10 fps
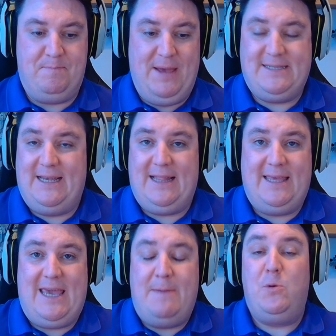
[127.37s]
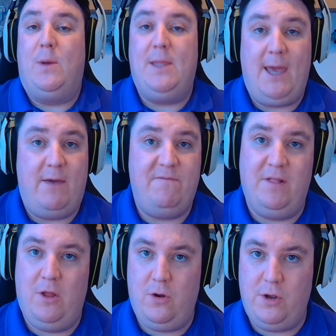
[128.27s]
basically keep you in the game for
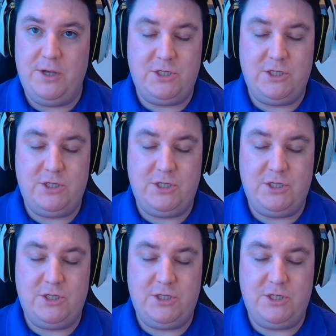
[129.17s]
longer.